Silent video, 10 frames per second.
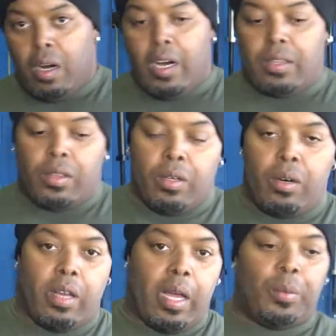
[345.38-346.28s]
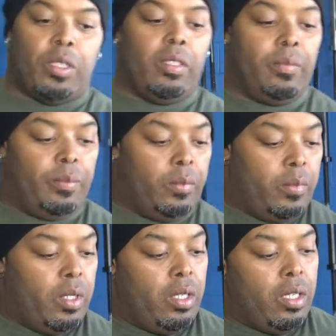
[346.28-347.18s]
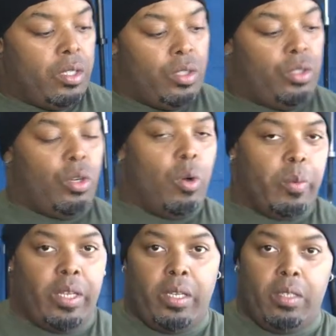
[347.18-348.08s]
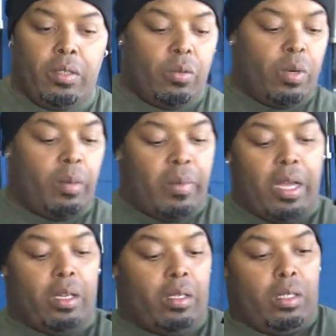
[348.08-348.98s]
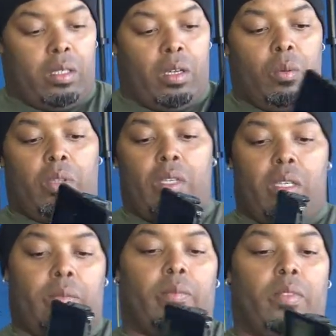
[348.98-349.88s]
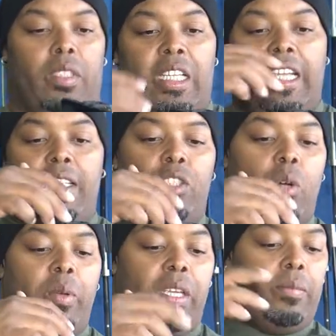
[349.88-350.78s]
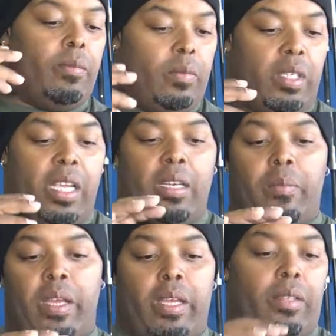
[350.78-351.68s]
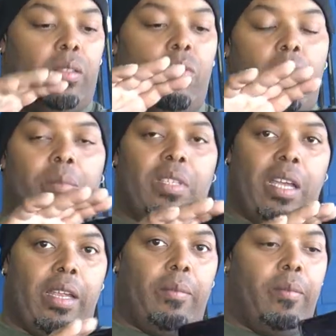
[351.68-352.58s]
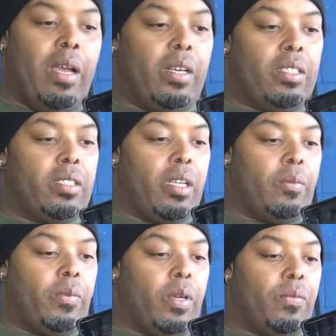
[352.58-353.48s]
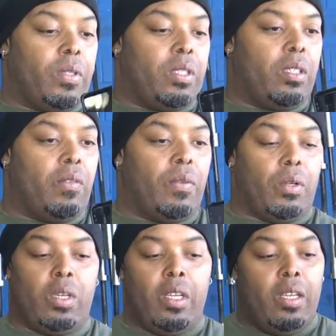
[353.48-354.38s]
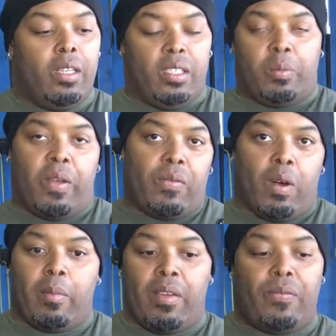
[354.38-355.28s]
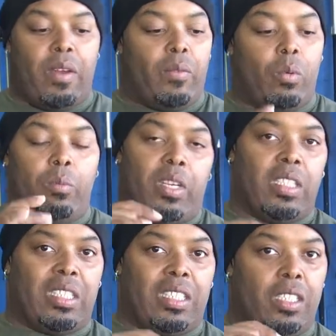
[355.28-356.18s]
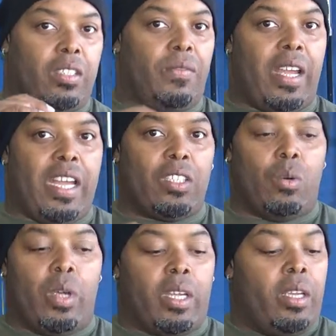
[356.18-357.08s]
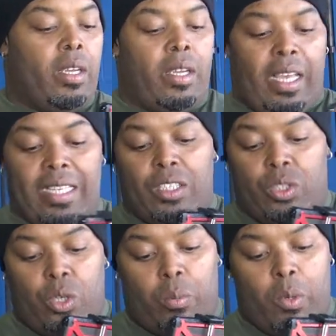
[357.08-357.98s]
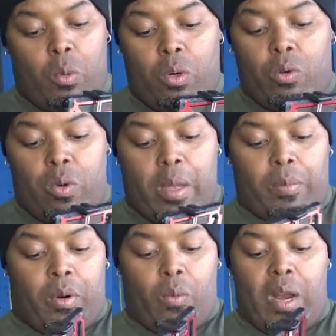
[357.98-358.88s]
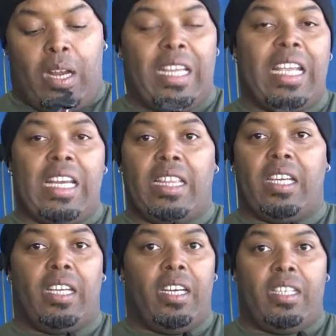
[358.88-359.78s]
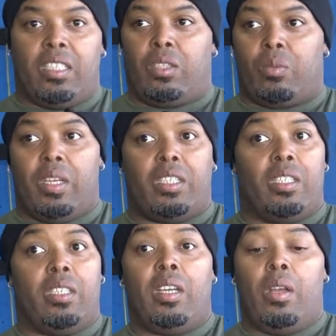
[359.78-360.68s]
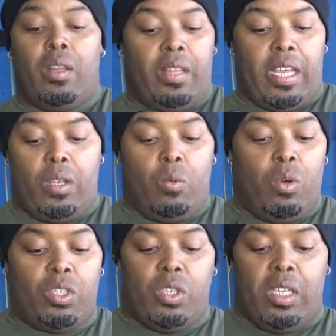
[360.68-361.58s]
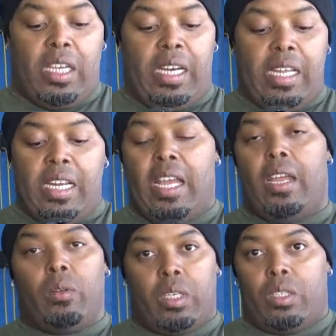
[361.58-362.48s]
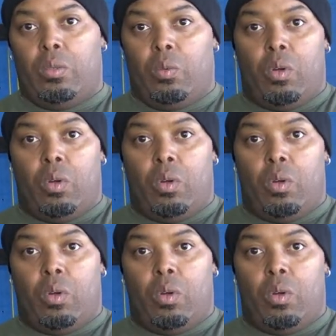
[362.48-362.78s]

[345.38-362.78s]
All right, the third option is a Joby Gorilla mount along with the Joby Handyman GripTight mounting setup here for your cell phone. This is by far my favorite one because this is fast, quick, and this Joby will grip around anything in any situation that you want. So you can get any angle that you